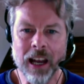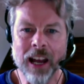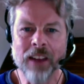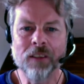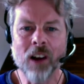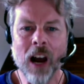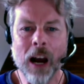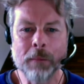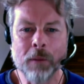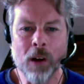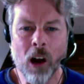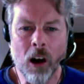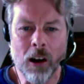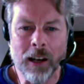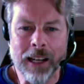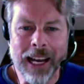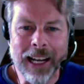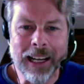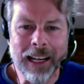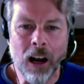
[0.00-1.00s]
If I'm
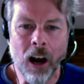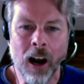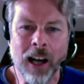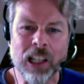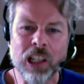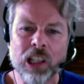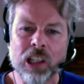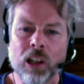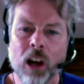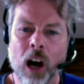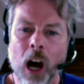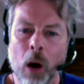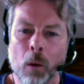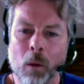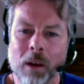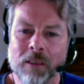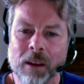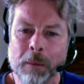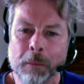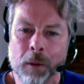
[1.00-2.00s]
not getting, I start
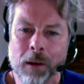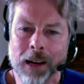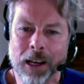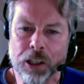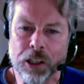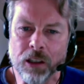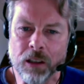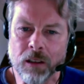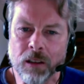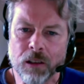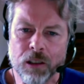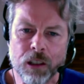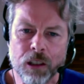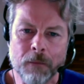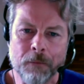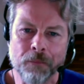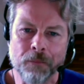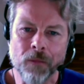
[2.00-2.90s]
with impressions.